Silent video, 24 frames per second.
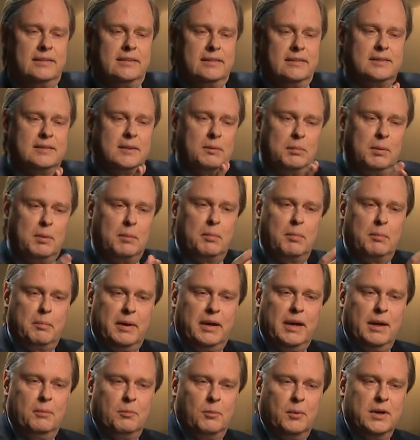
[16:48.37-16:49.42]
some people
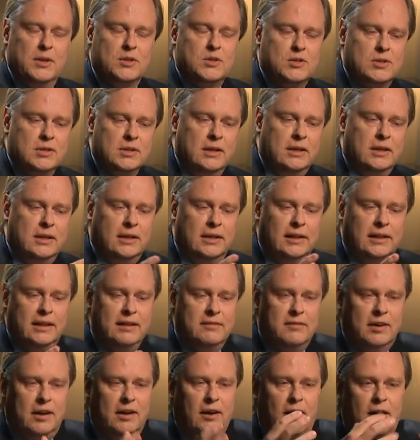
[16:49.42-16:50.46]
became rich
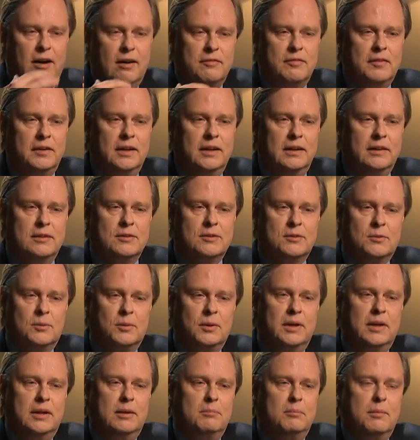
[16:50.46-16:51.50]
living off an
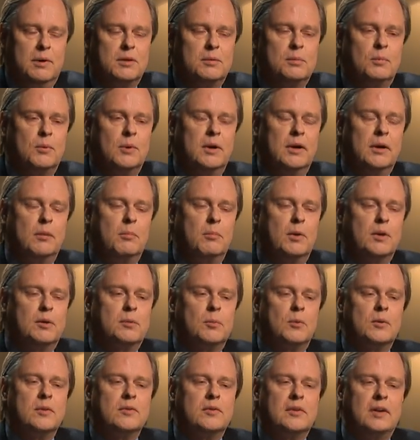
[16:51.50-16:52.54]
industry in a
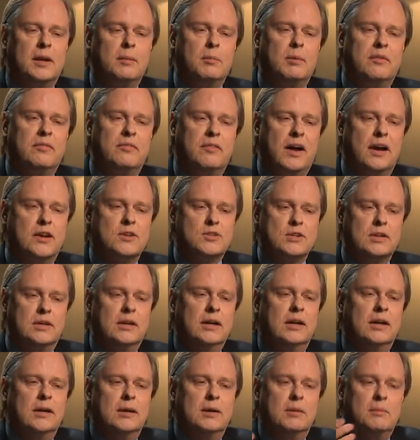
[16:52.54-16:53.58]
much more stable
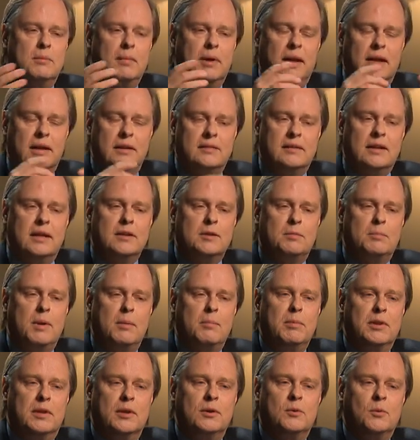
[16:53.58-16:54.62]
fashion. In a sense,
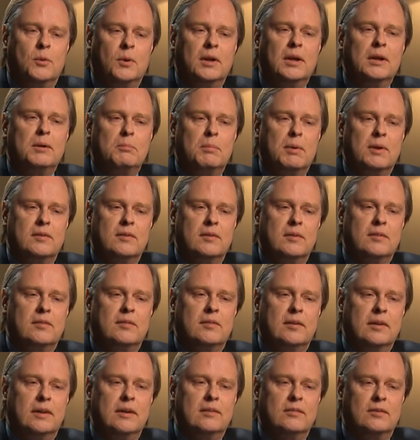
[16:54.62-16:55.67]
maybe the drilling
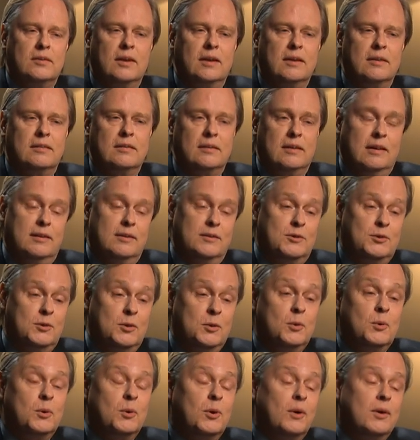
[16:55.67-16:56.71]
business is
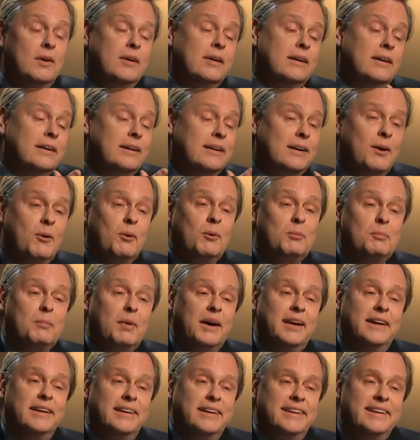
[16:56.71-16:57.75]
your gold
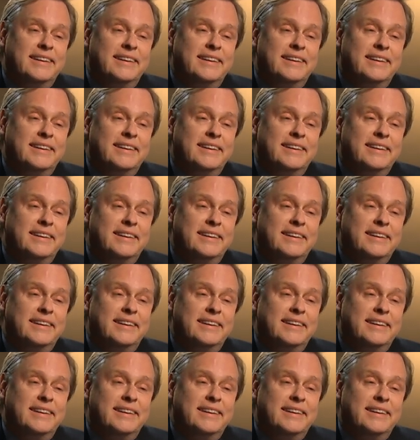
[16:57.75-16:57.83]
mine.